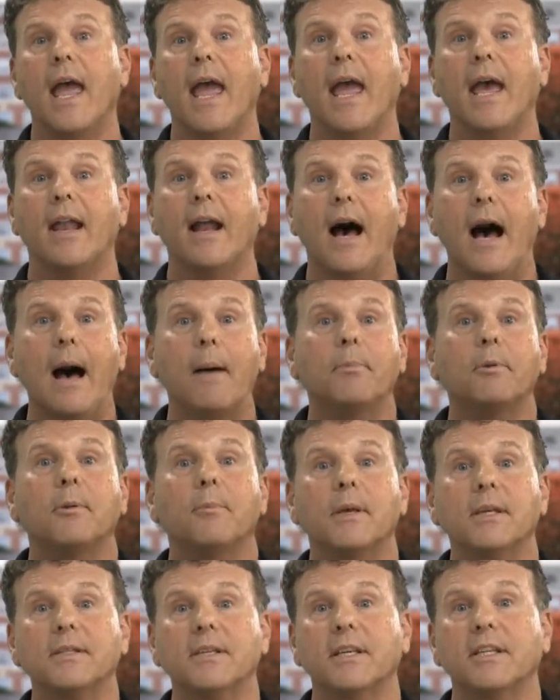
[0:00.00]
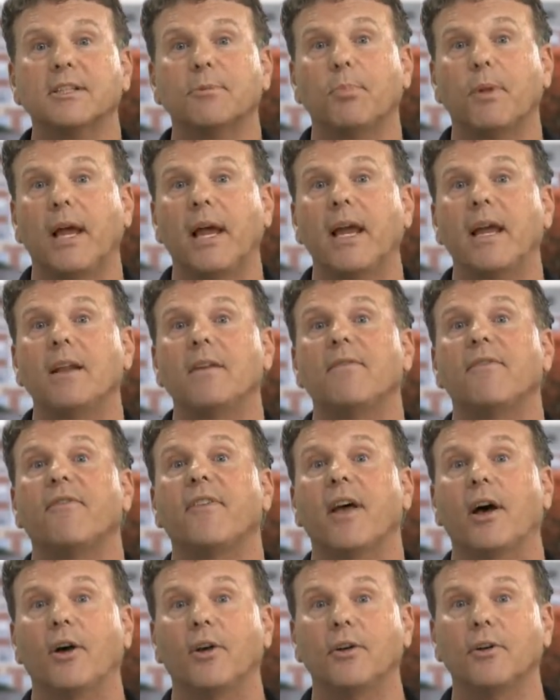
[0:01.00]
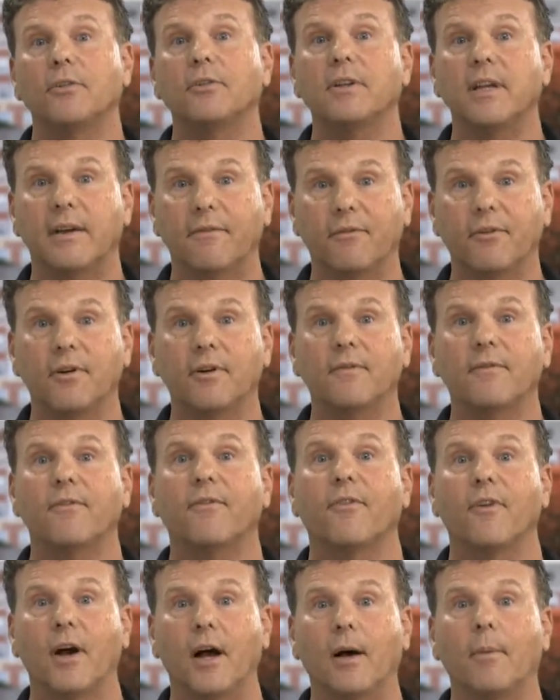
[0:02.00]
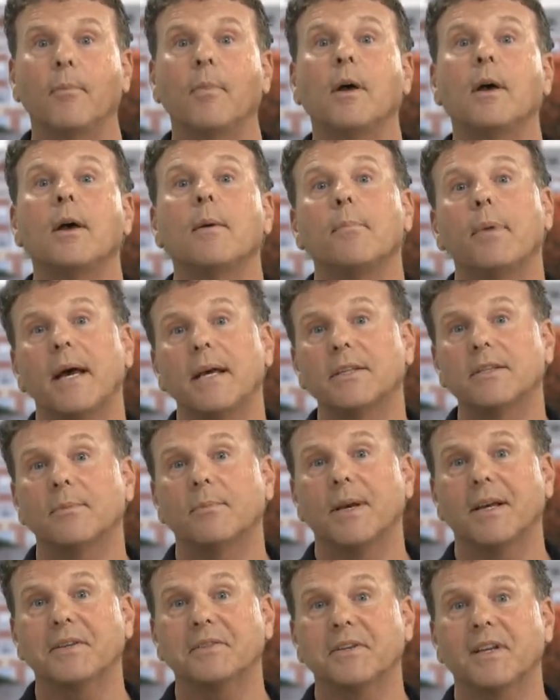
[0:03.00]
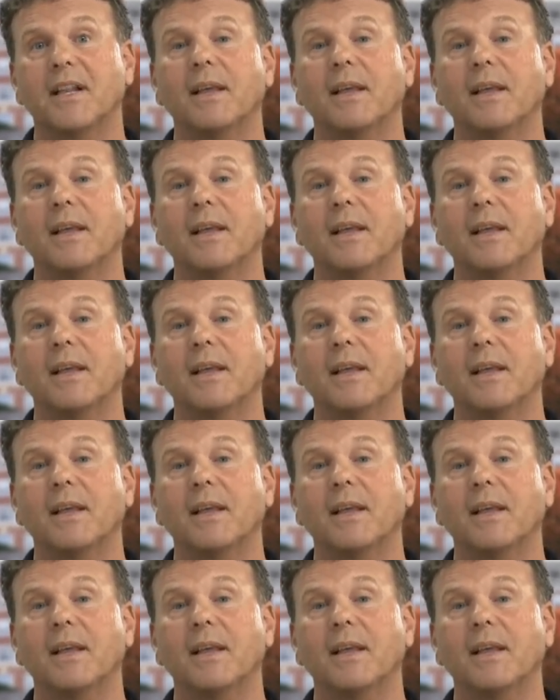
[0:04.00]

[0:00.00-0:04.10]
And optimists explain failure different from pessimists.